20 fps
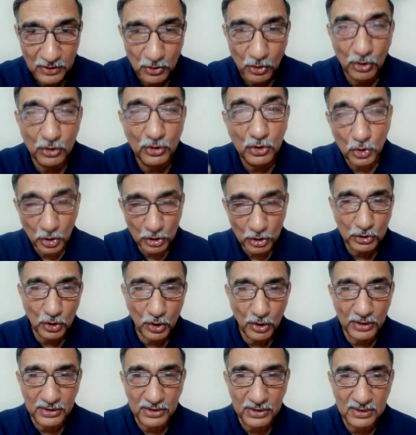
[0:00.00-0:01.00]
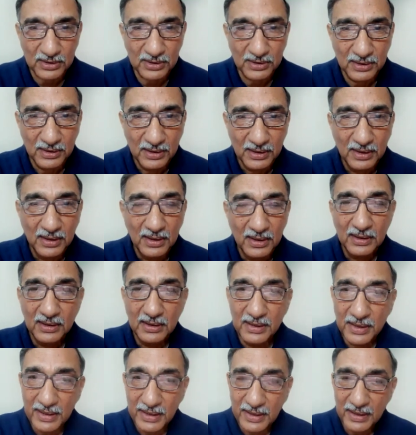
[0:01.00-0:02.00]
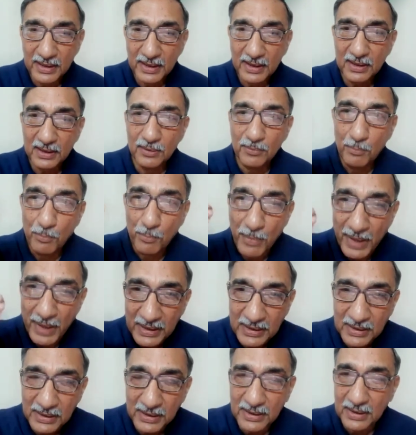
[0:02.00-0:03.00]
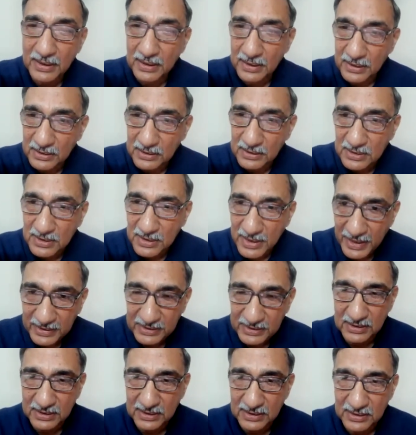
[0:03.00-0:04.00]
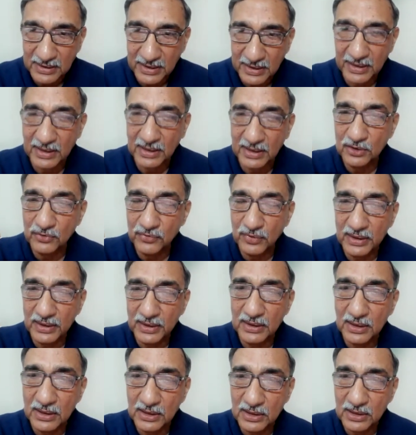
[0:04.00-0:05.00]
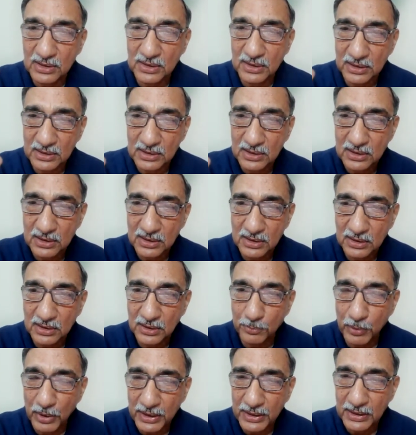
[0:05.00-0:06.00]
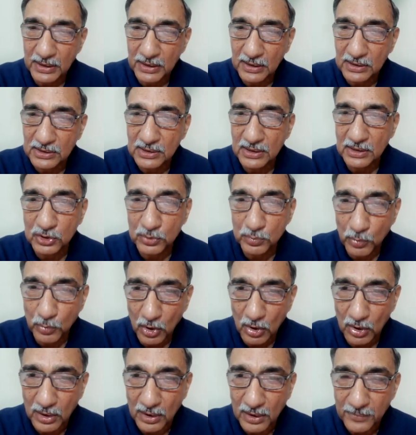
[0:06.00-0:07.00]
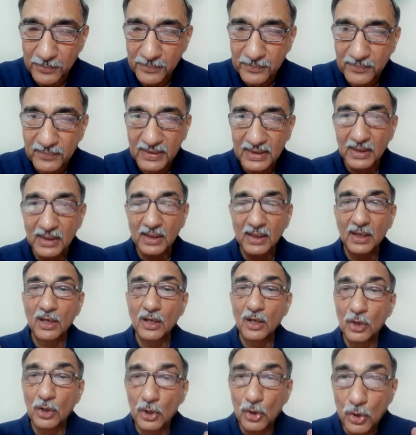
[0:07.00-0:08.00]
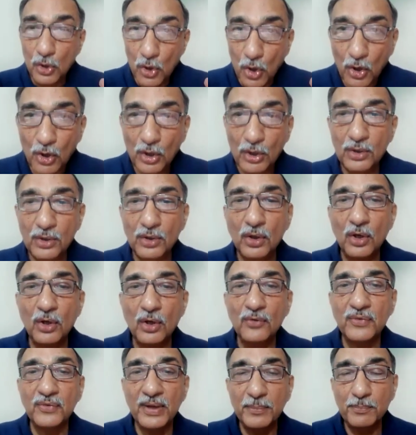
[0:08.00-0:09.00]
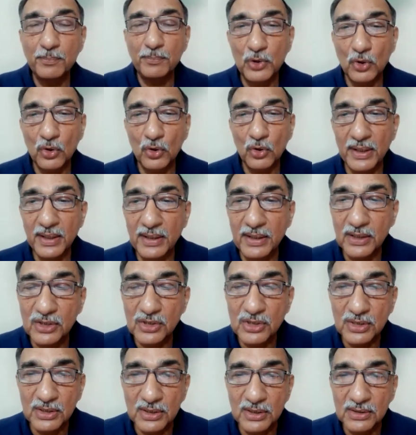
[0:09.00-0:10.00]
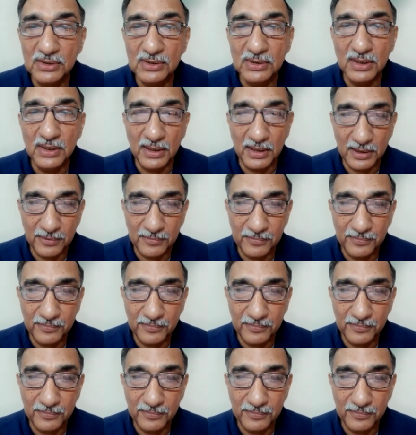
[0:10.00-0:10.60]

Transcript: or your thoughts, their matter is less and it is very, it's the particles are small. Lot of pure energy is there.